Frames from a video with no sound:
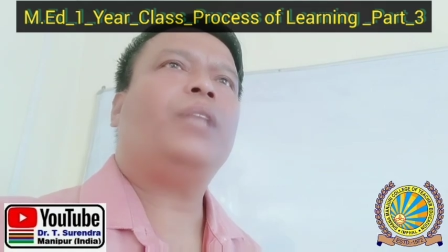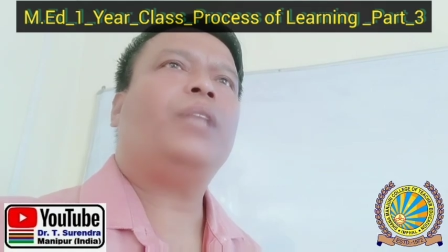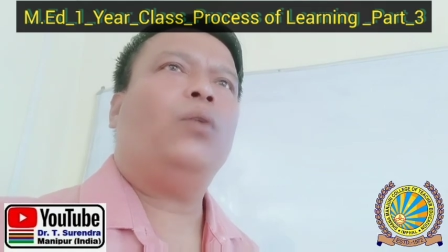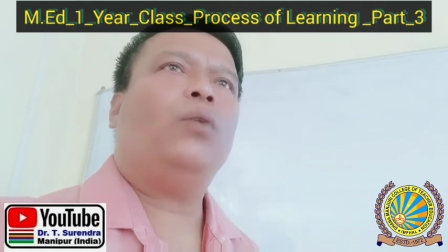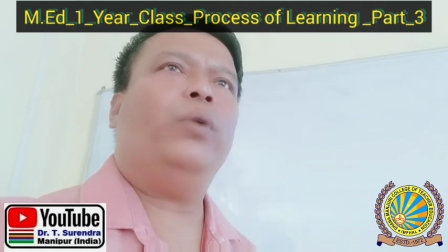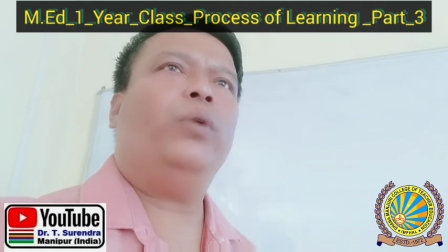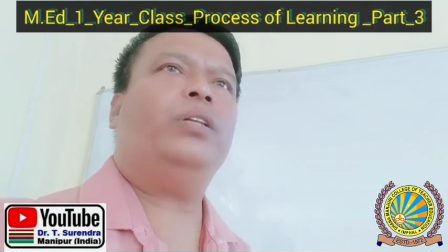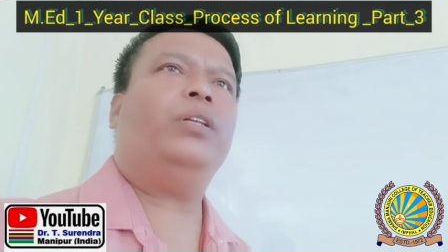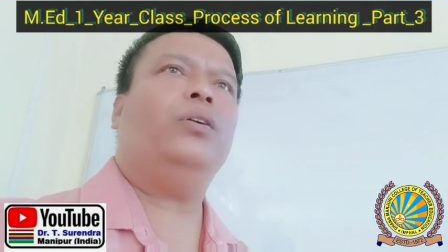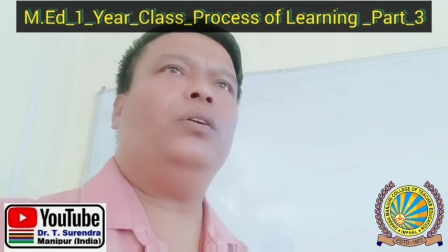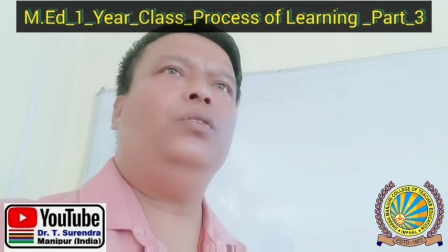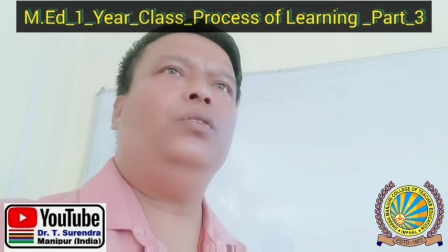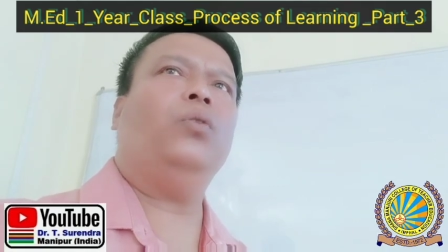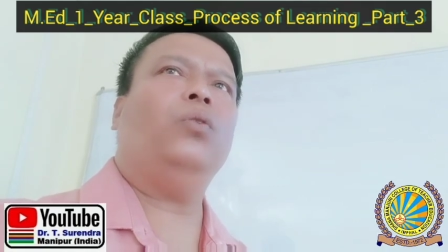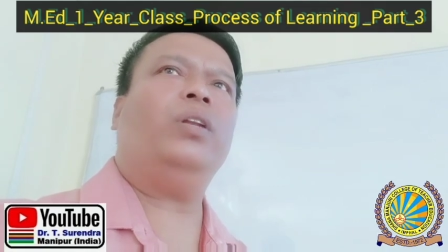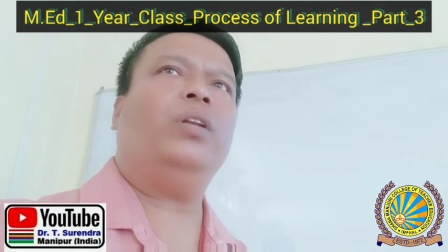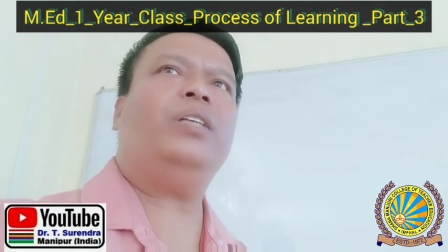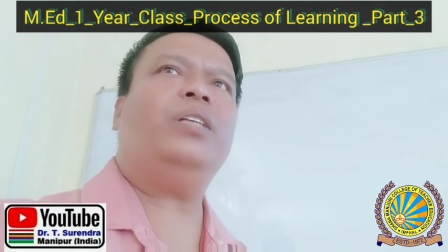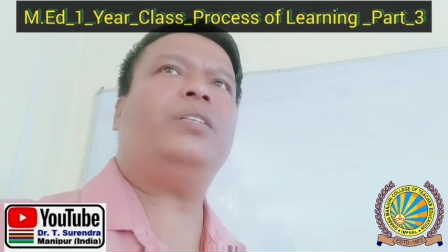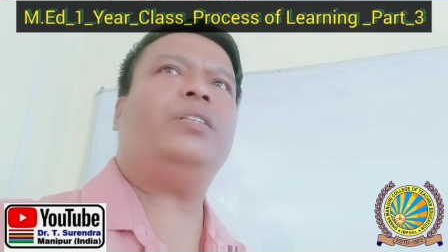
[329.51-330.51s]
Whether
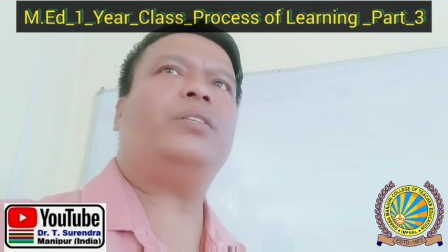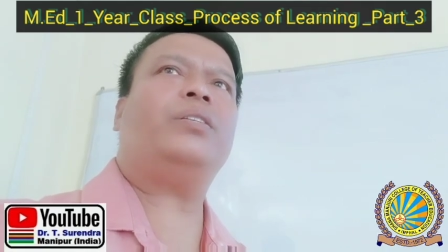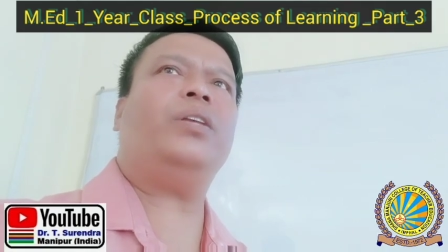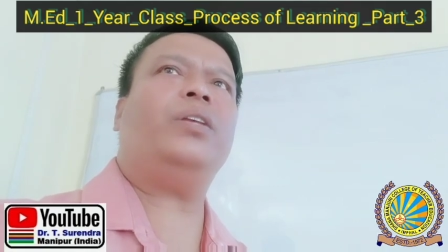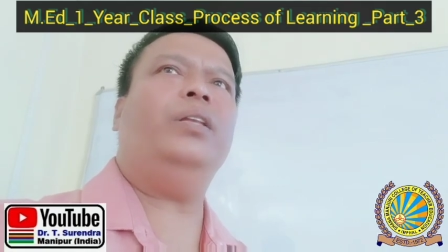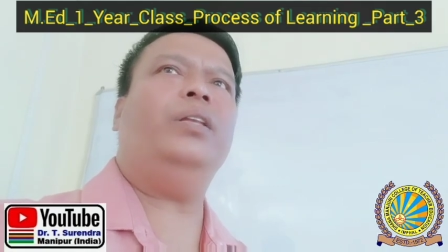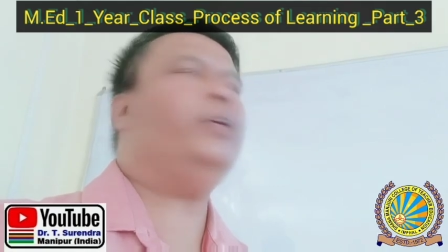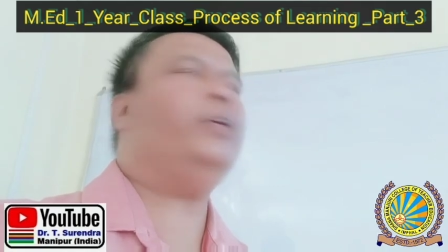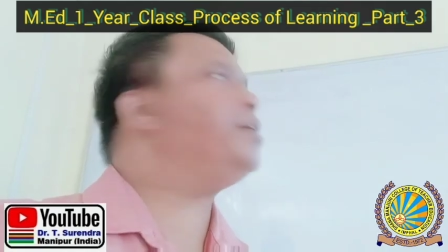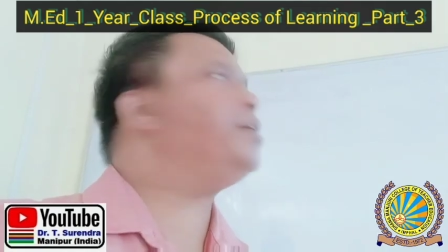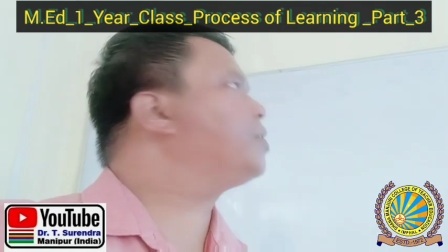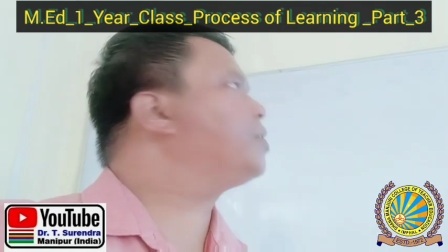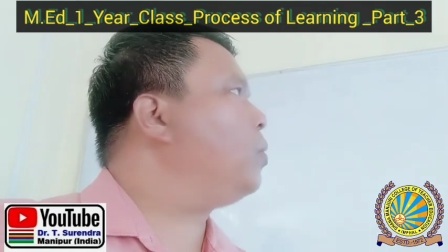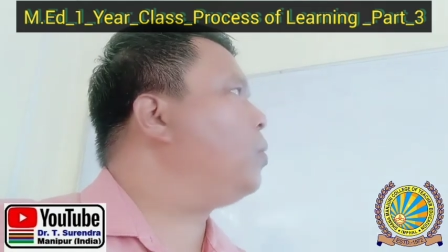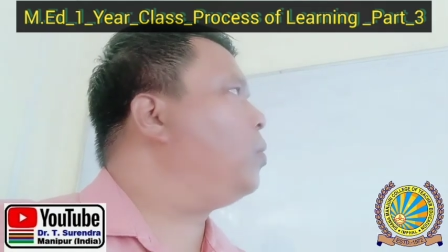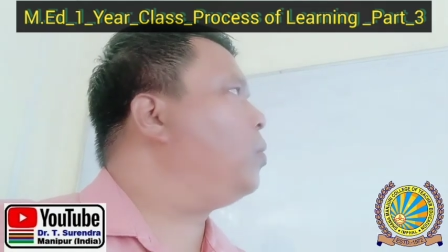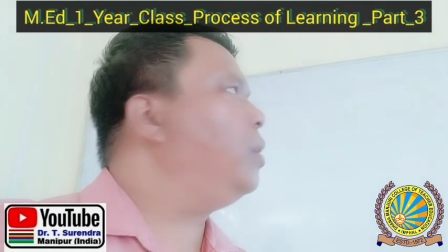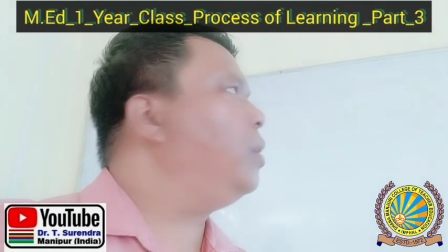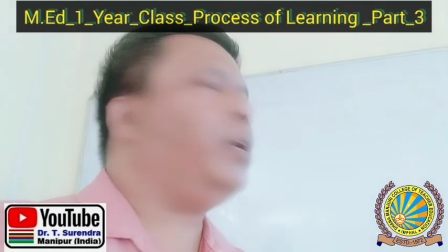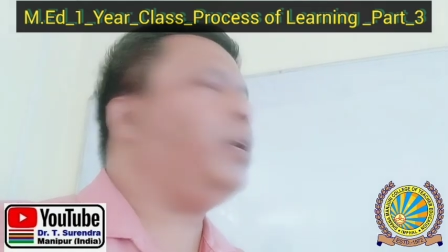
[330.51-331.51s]
knowledge is innate
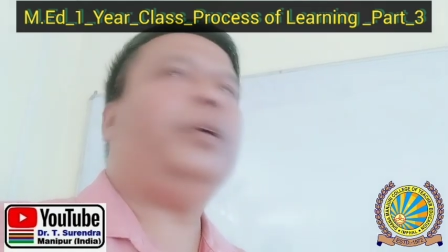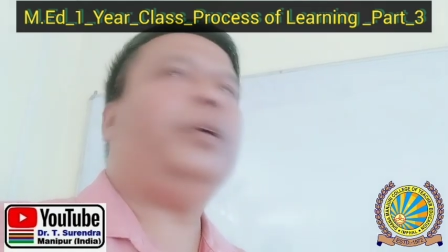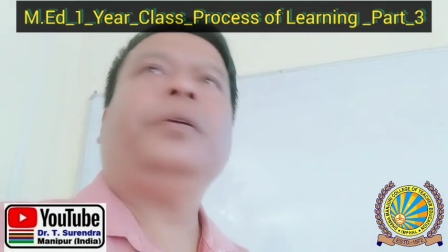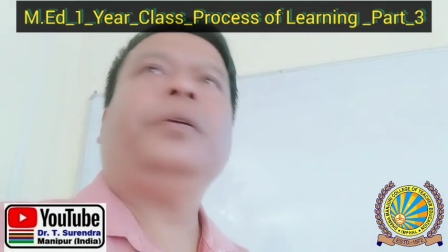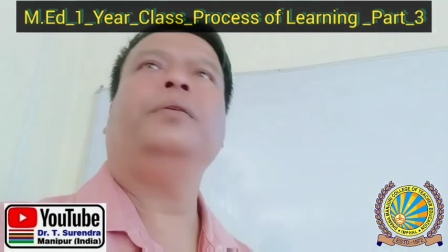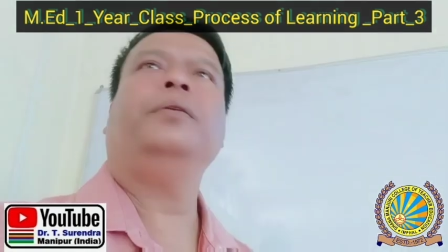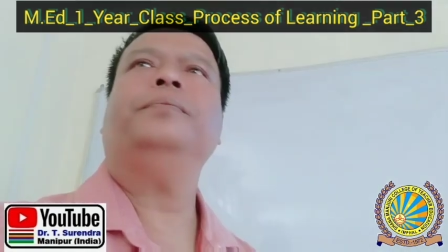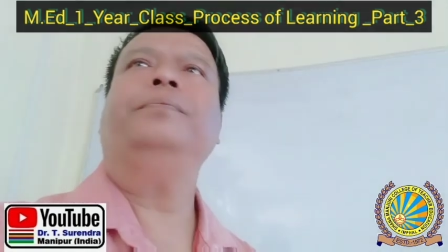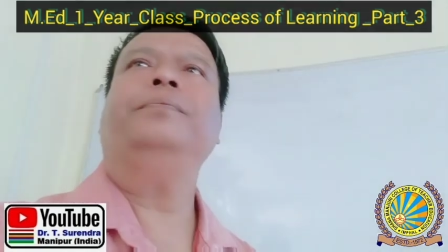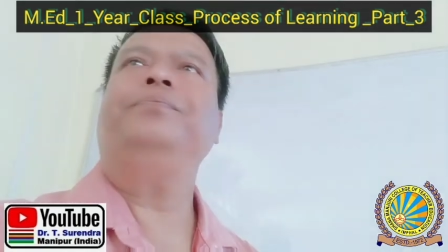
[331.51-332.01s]
or learned?